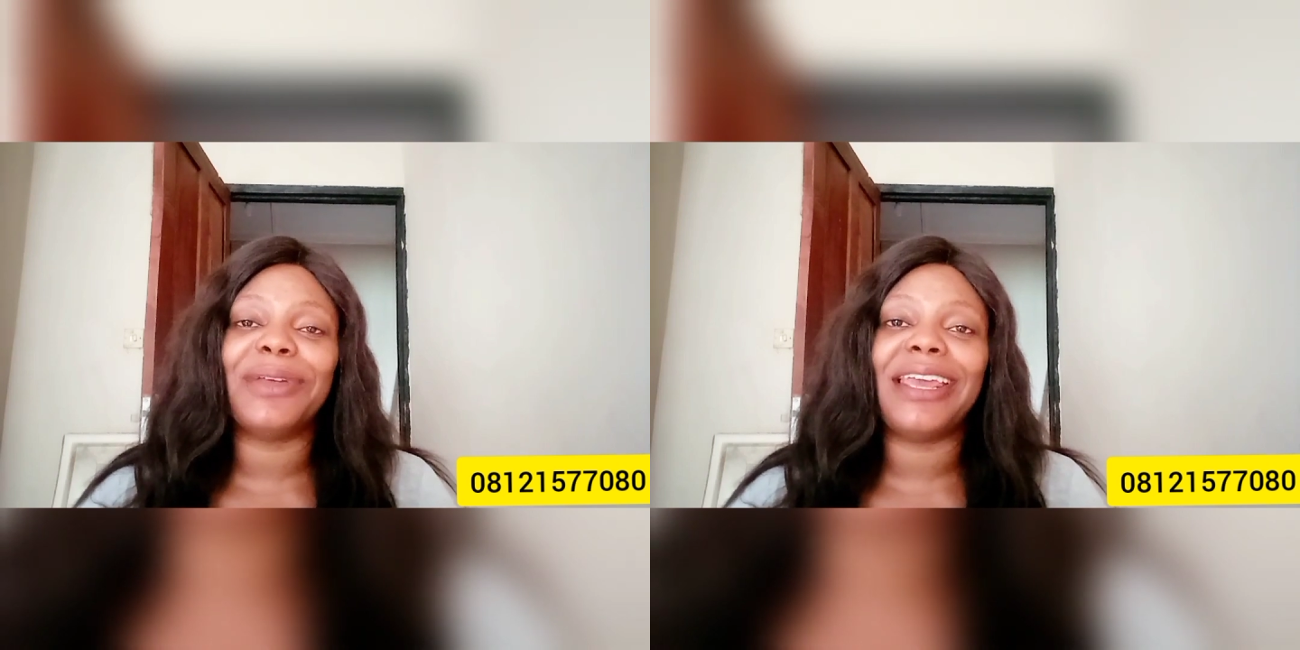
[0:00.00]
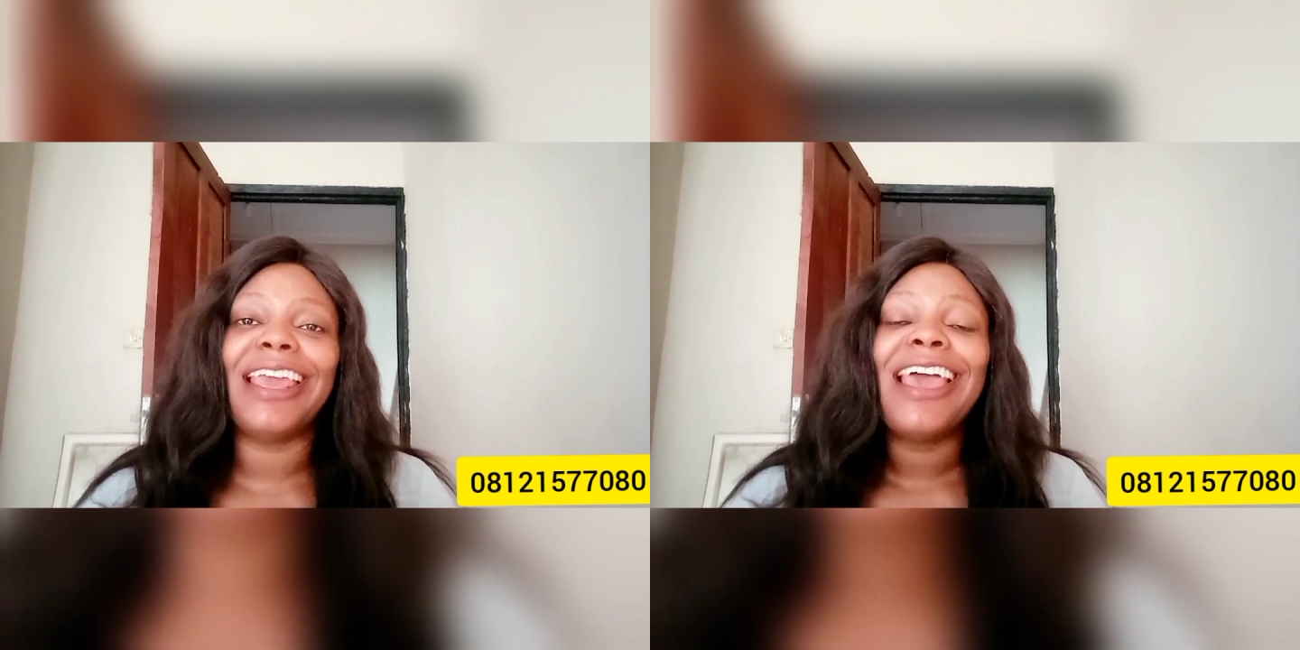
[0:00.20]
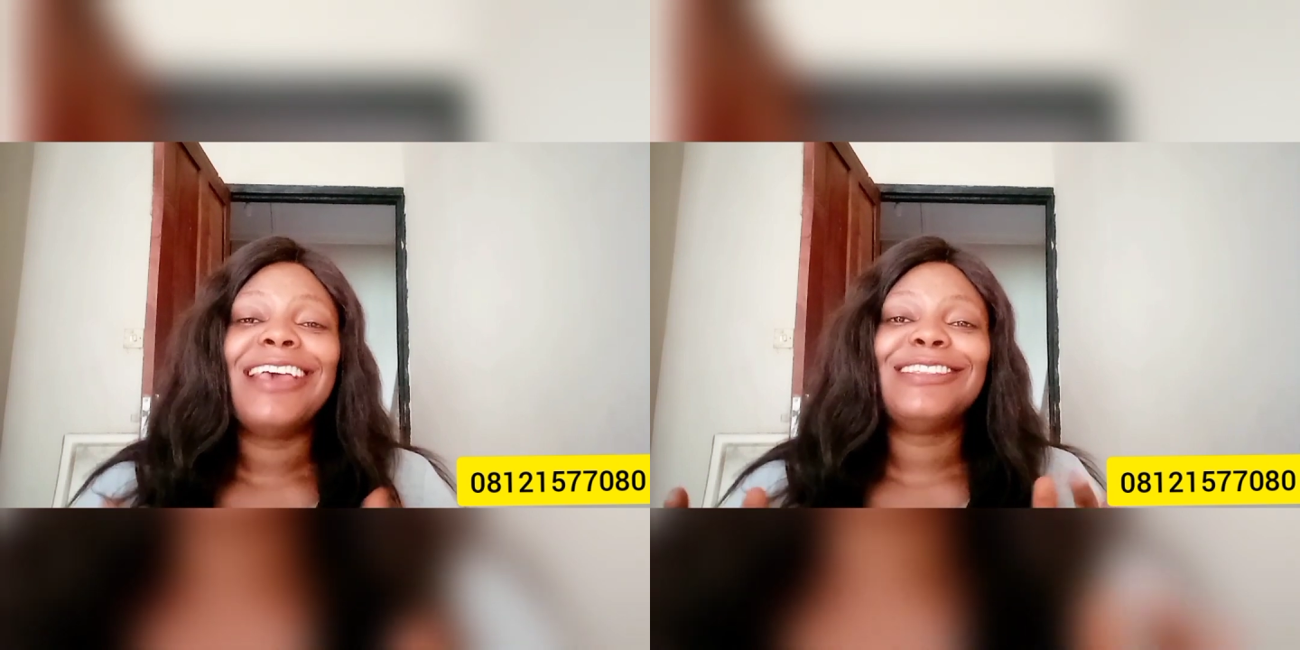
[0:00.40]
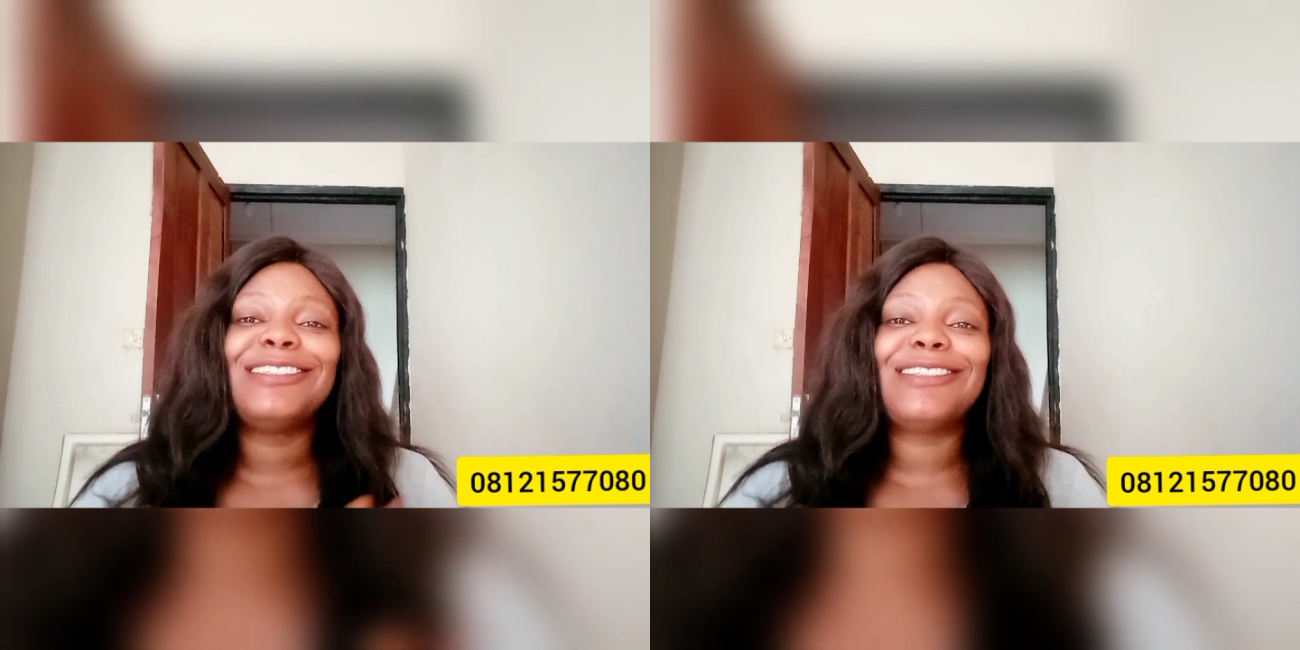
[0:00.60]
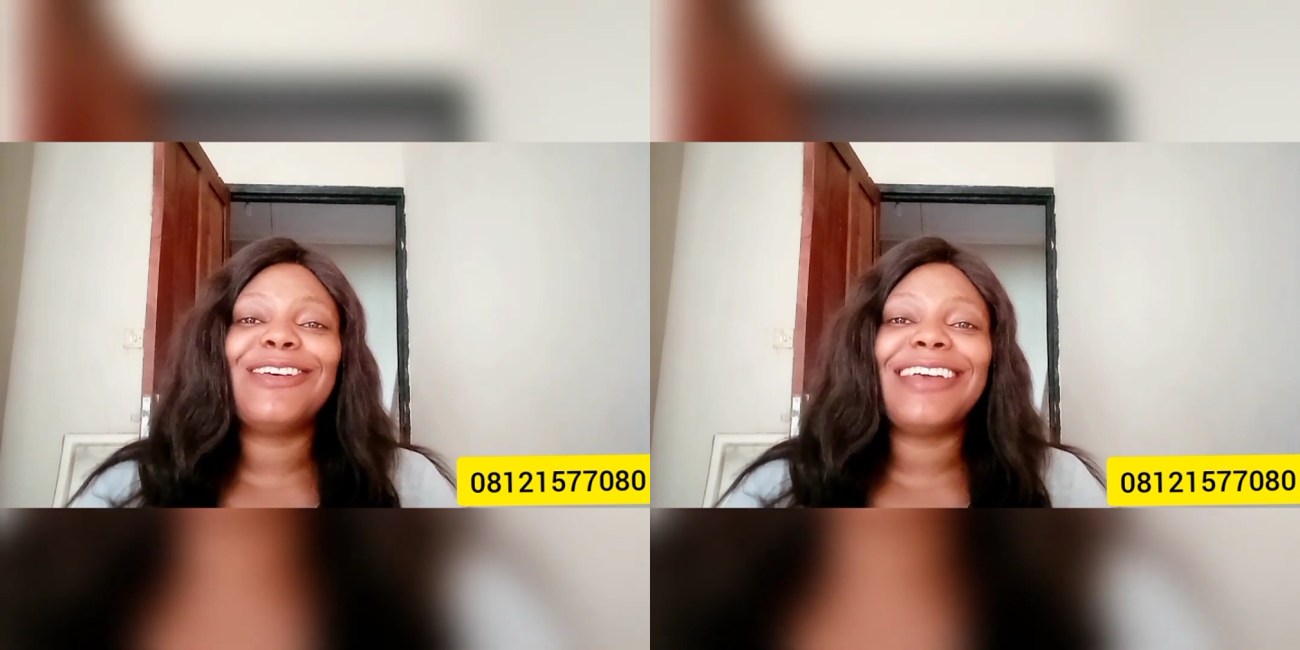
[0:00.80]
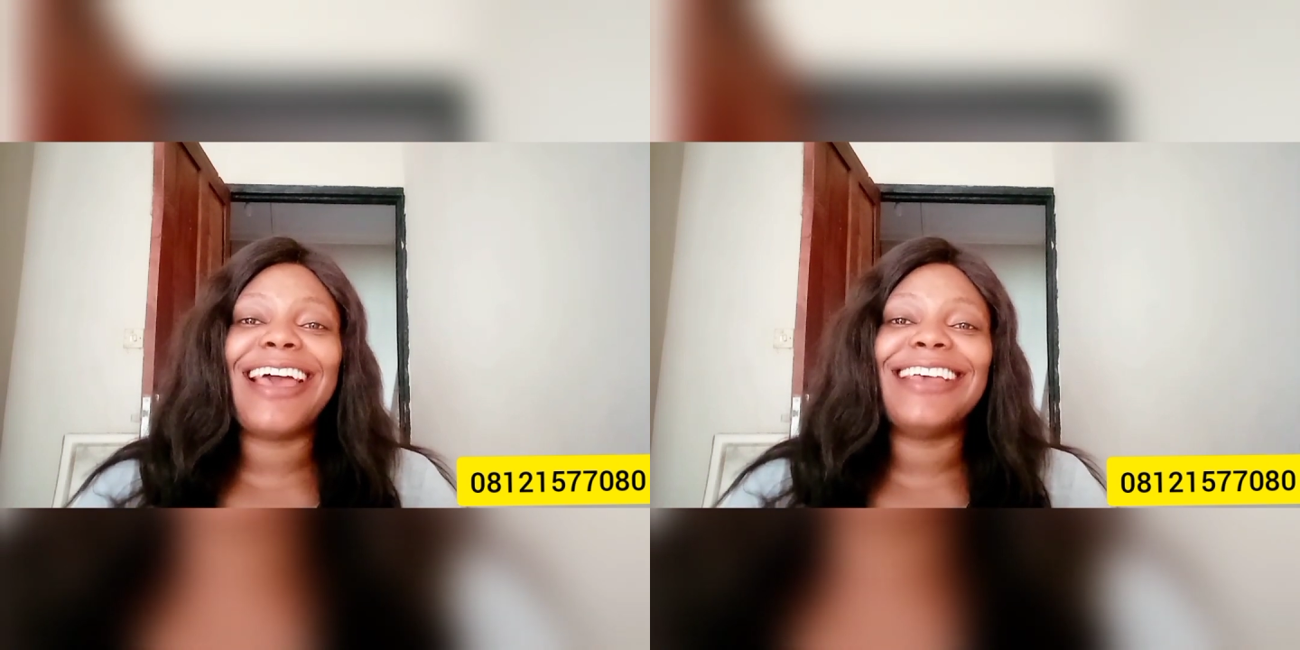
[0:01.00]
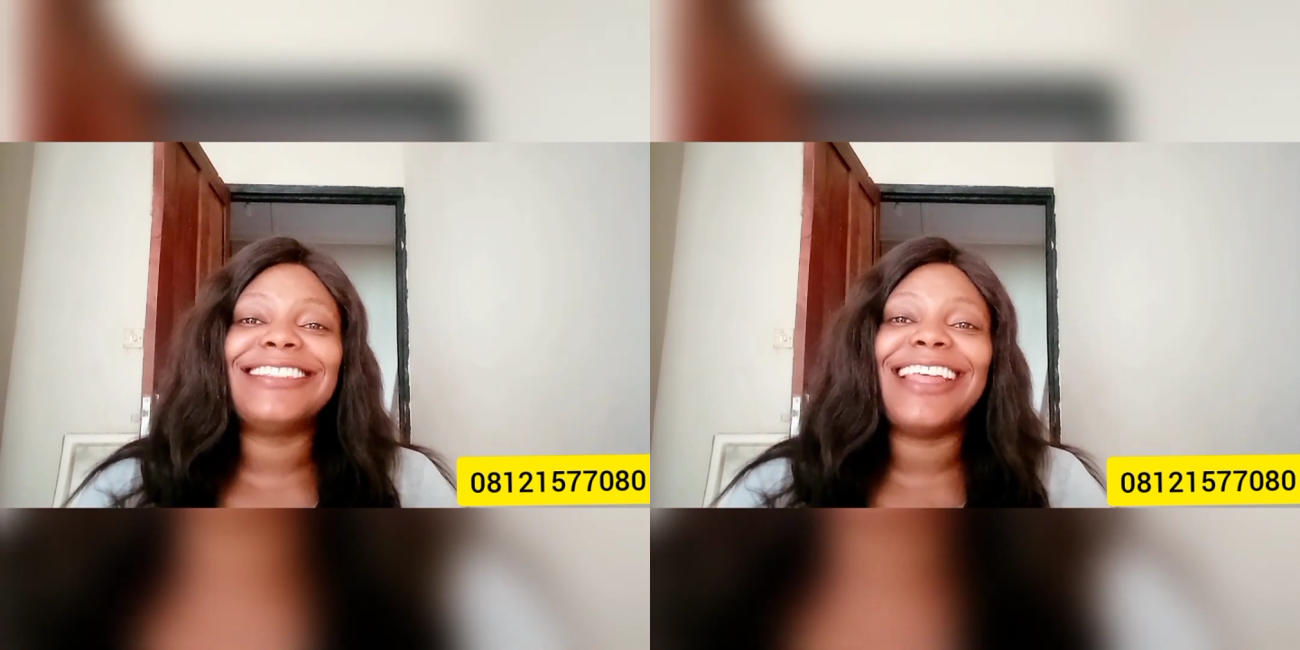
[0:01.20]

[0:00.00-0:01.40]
Okay, so guys,